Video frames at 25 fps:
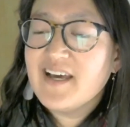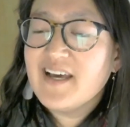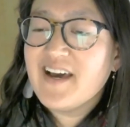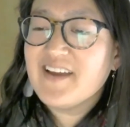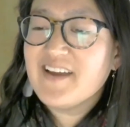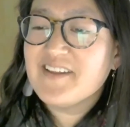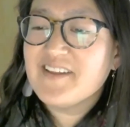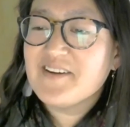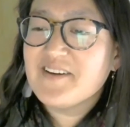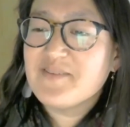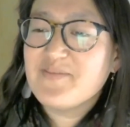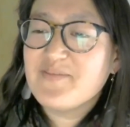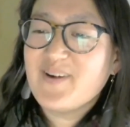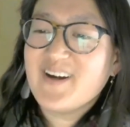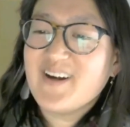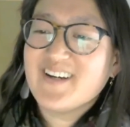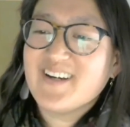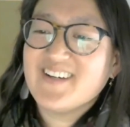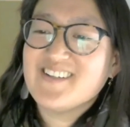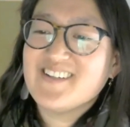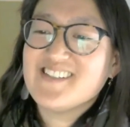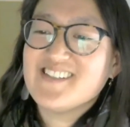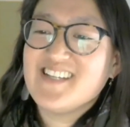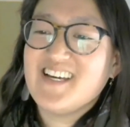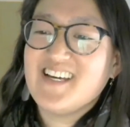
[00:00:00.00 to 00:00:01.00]
Heather
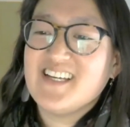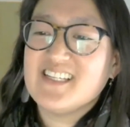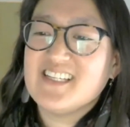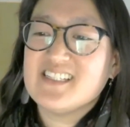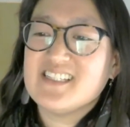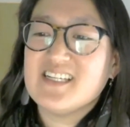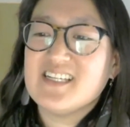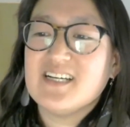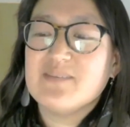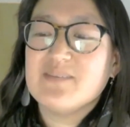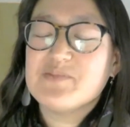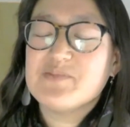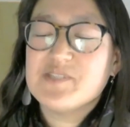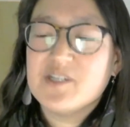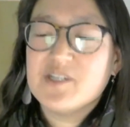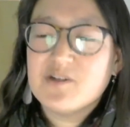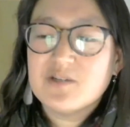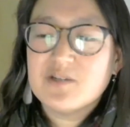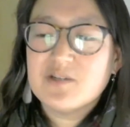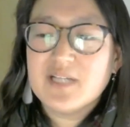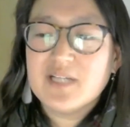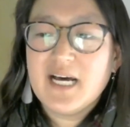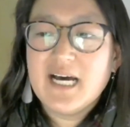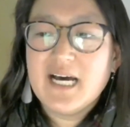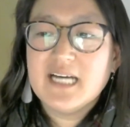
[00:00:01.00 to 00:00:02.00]
Barker says, I'm
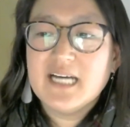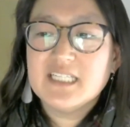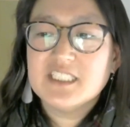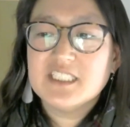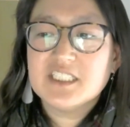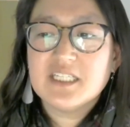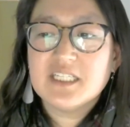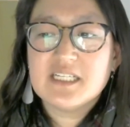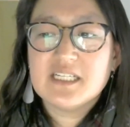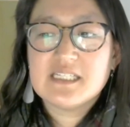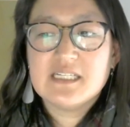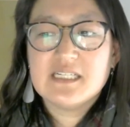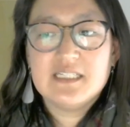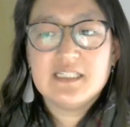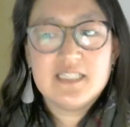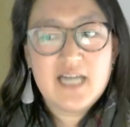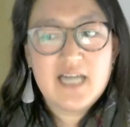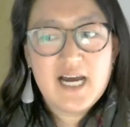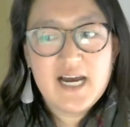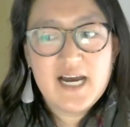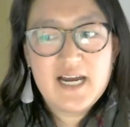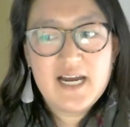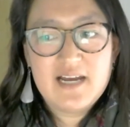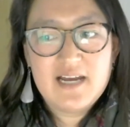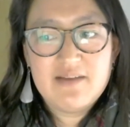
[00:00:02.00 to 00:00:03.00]
so glad she doesn't
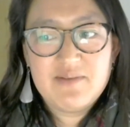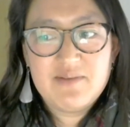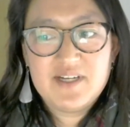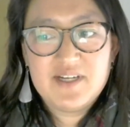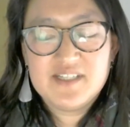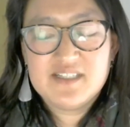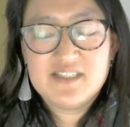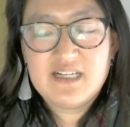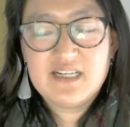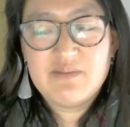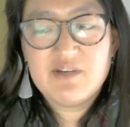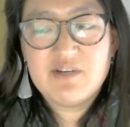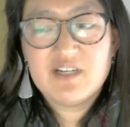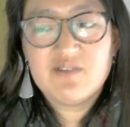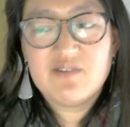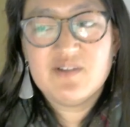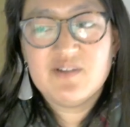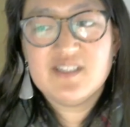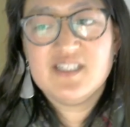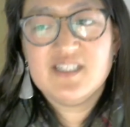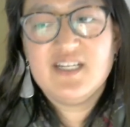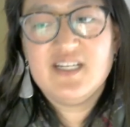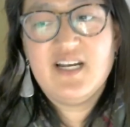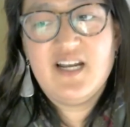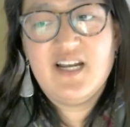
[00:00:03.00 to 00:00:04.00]
die. My stomach
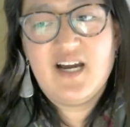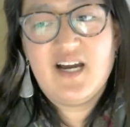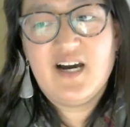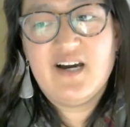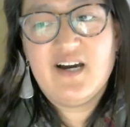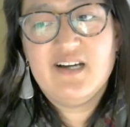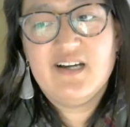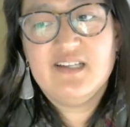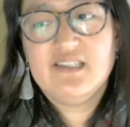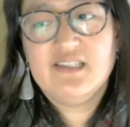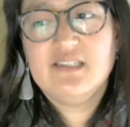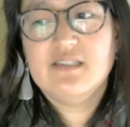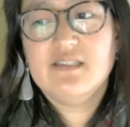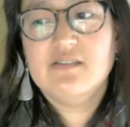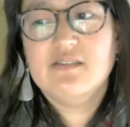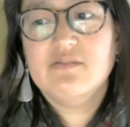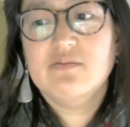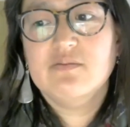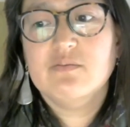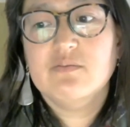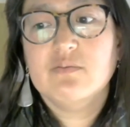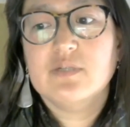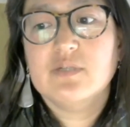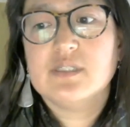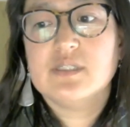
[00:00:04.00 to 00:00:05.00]
was in
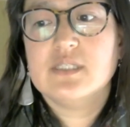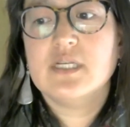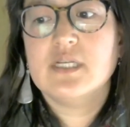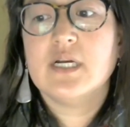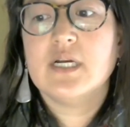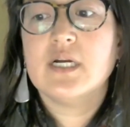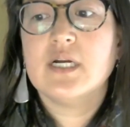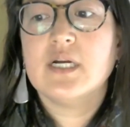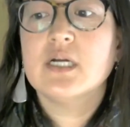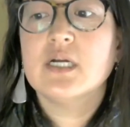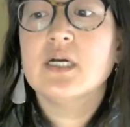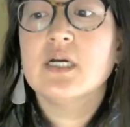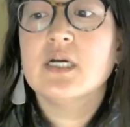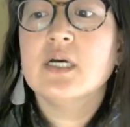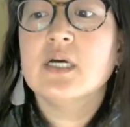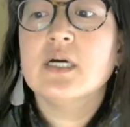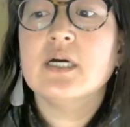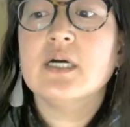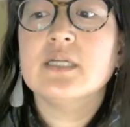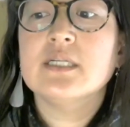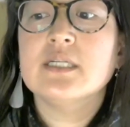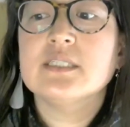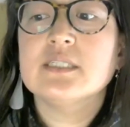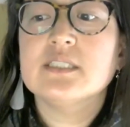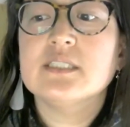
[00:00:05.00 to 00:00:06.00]
knots. Was there
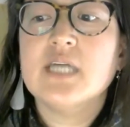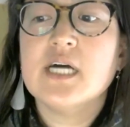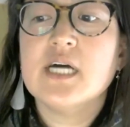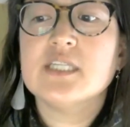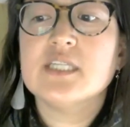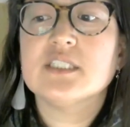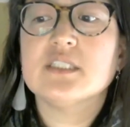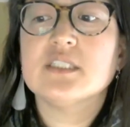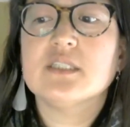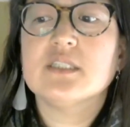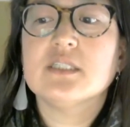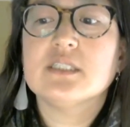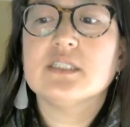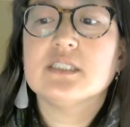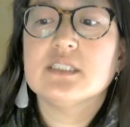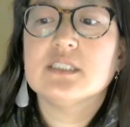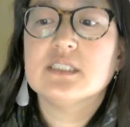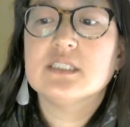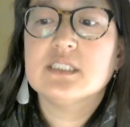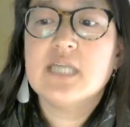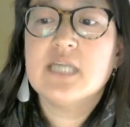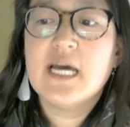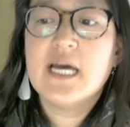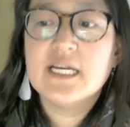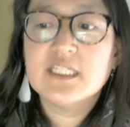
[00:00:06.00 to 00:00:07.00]
an
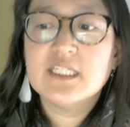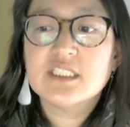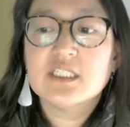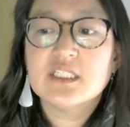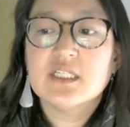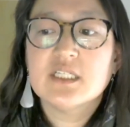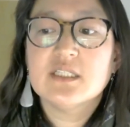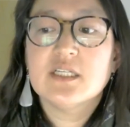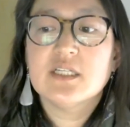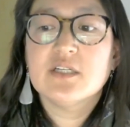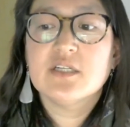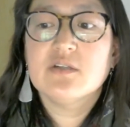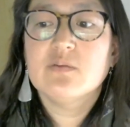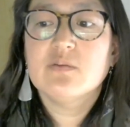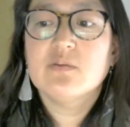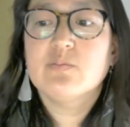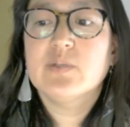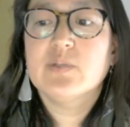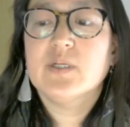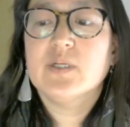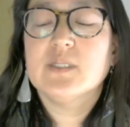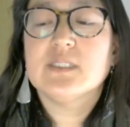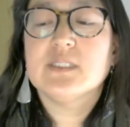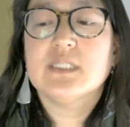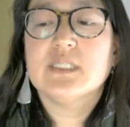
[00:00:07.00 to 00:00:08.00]
intentional tension that you
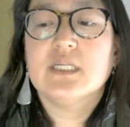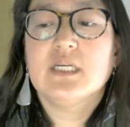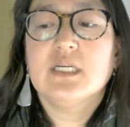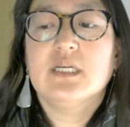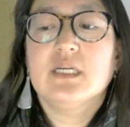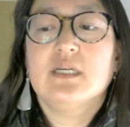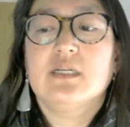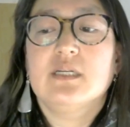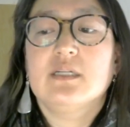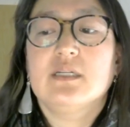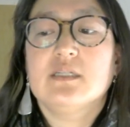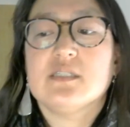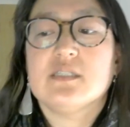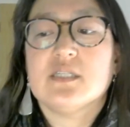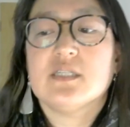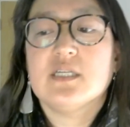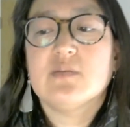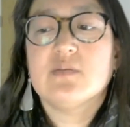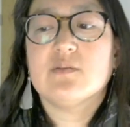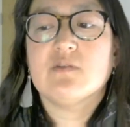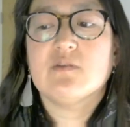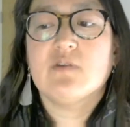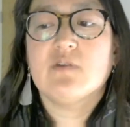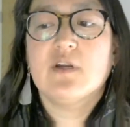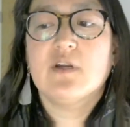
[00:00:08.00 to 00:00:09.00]
built in to
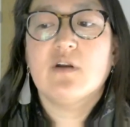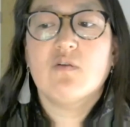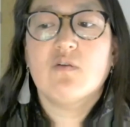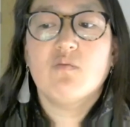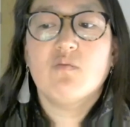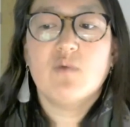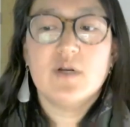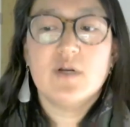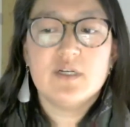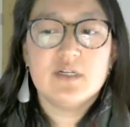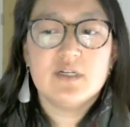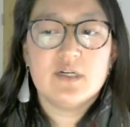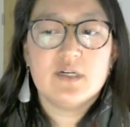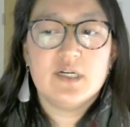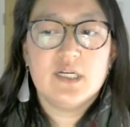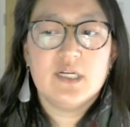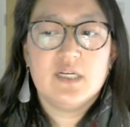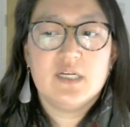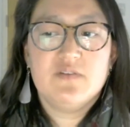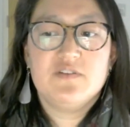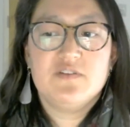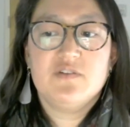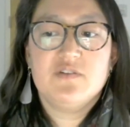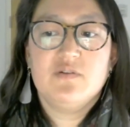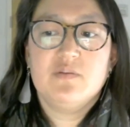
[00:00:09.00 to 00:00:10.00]
keep the reader
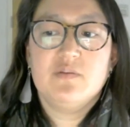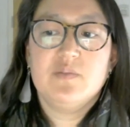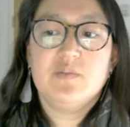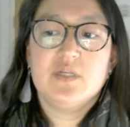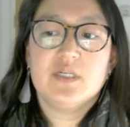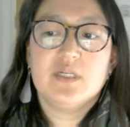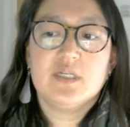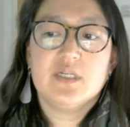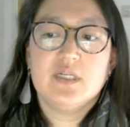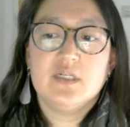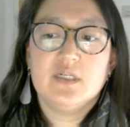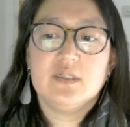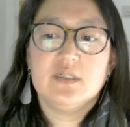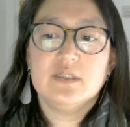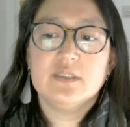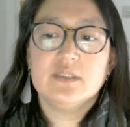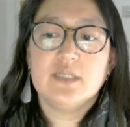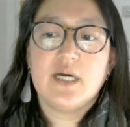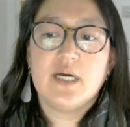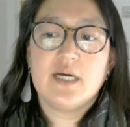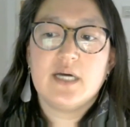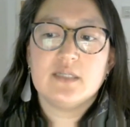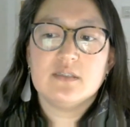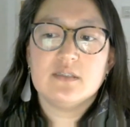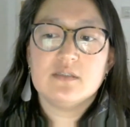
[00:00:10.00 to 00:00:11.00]
wondering if she would be
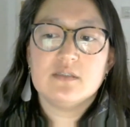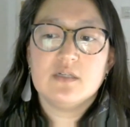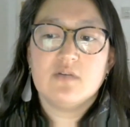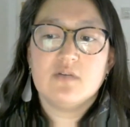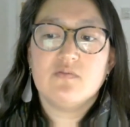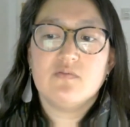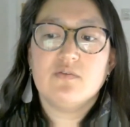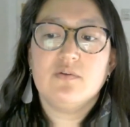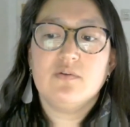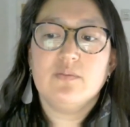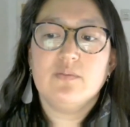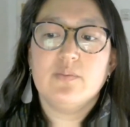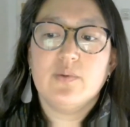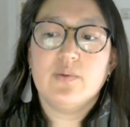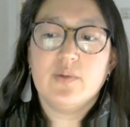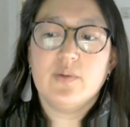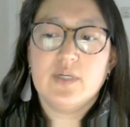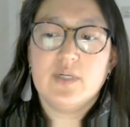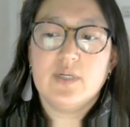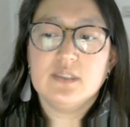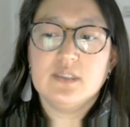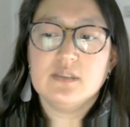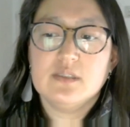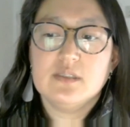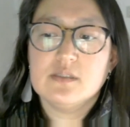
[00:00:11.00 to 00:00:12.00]
killed at several
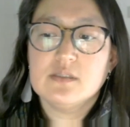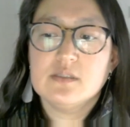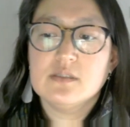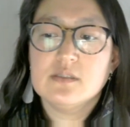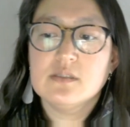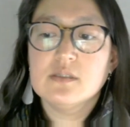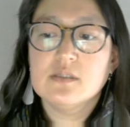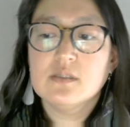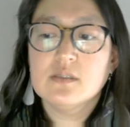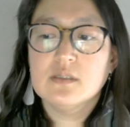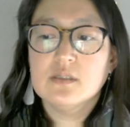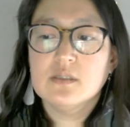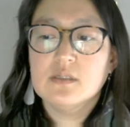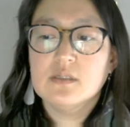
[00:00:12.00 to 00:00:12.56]
points?